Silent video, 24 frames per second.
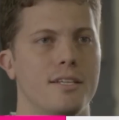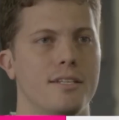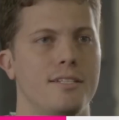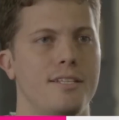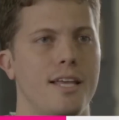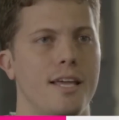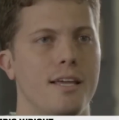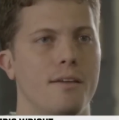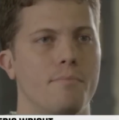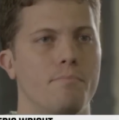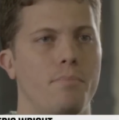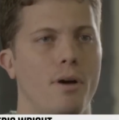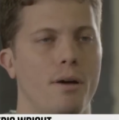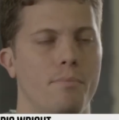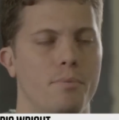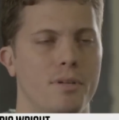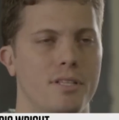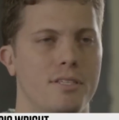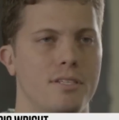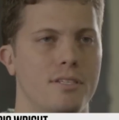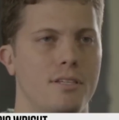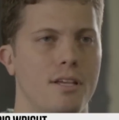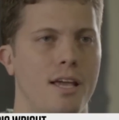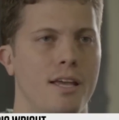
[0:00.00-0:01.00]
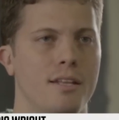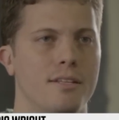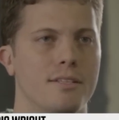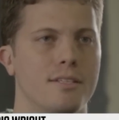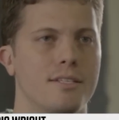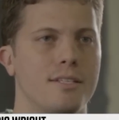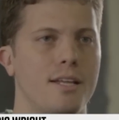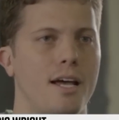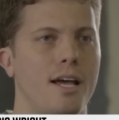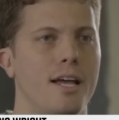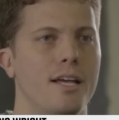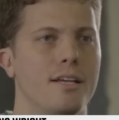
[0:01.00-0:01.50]
to take puppets and
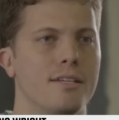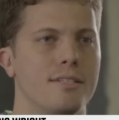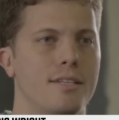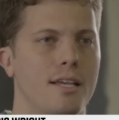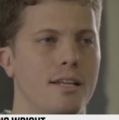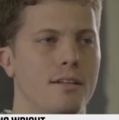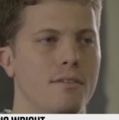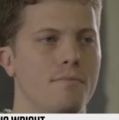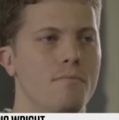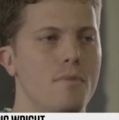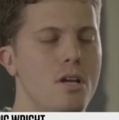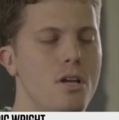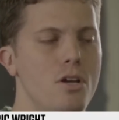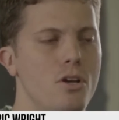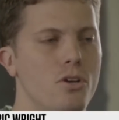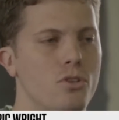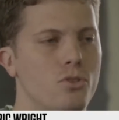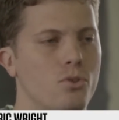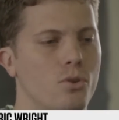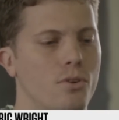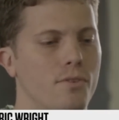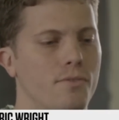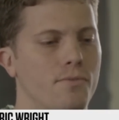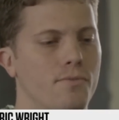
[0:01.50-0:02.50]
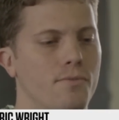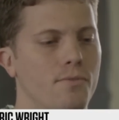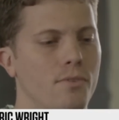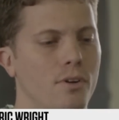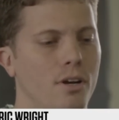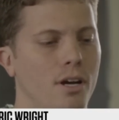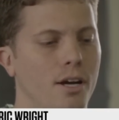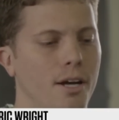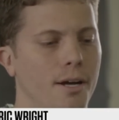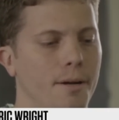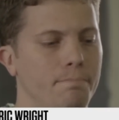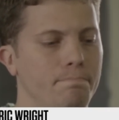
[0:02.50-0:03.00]
styles and sort
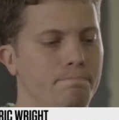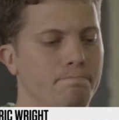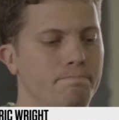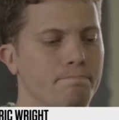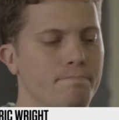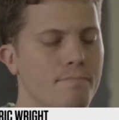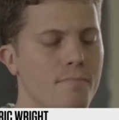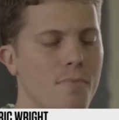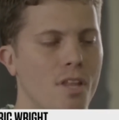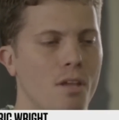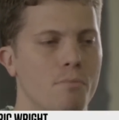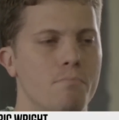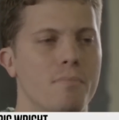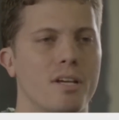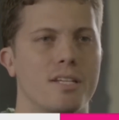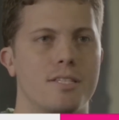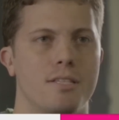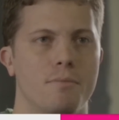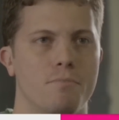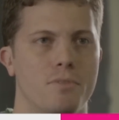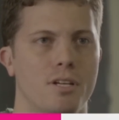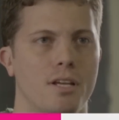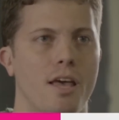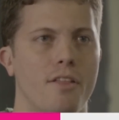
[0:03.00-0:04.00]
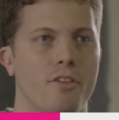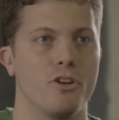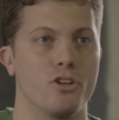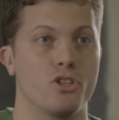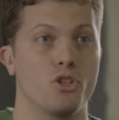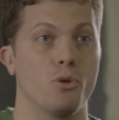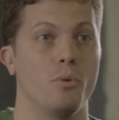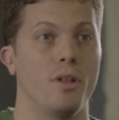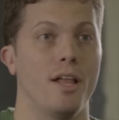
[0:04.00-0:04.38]
of um, mix them together. So